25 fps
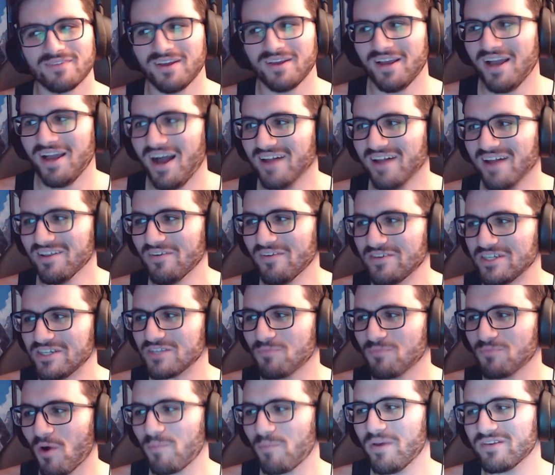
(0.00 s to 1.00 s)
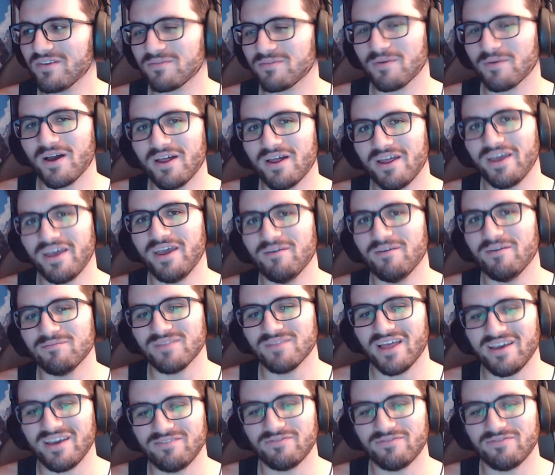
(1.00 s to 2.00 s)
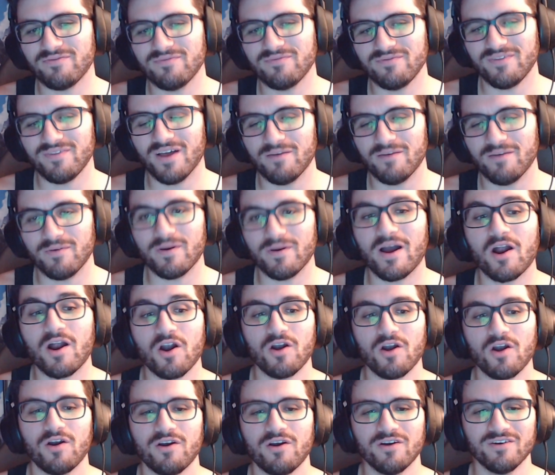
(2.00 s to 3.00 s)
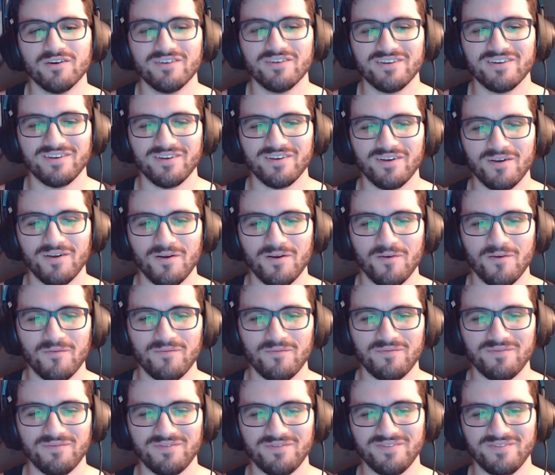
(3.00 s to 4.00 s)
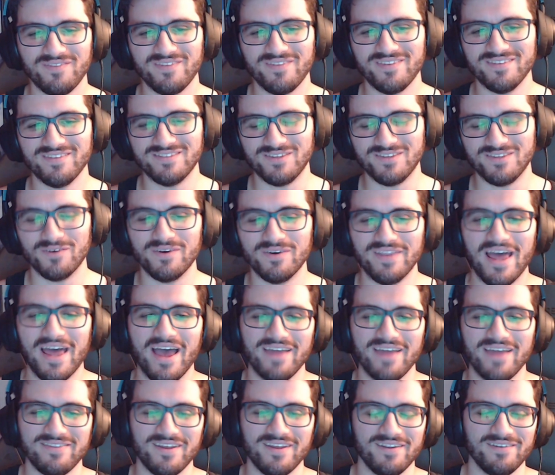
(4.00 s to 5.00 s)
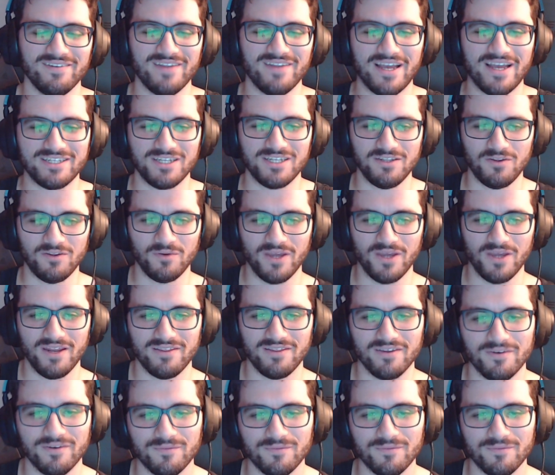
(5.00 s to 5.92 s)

Although she's more pissed about him, like, about her doing that than actually doing anything.